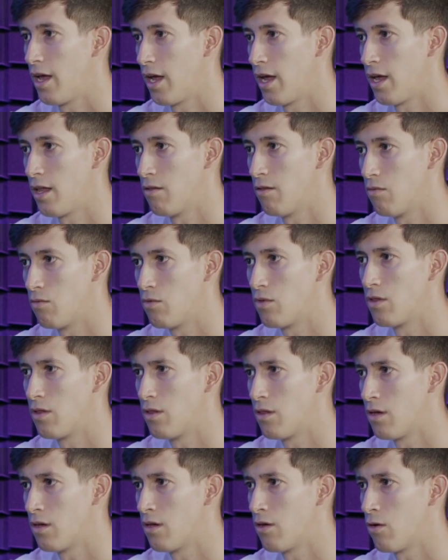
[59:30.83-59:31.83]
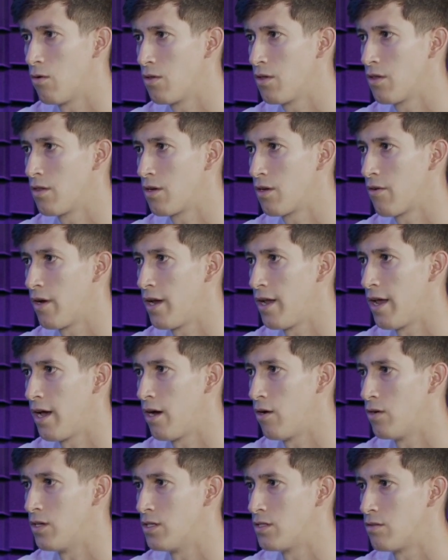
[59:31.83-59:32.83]
And th- the only thing right
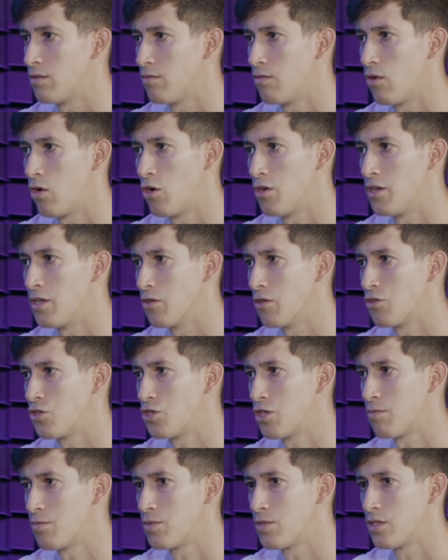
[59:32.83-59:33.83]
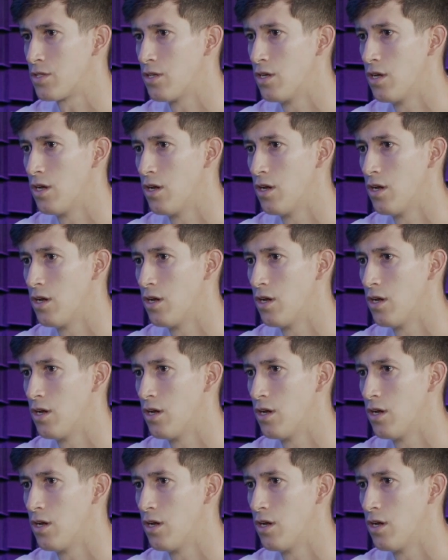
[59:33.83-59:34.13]
now is our dealerships.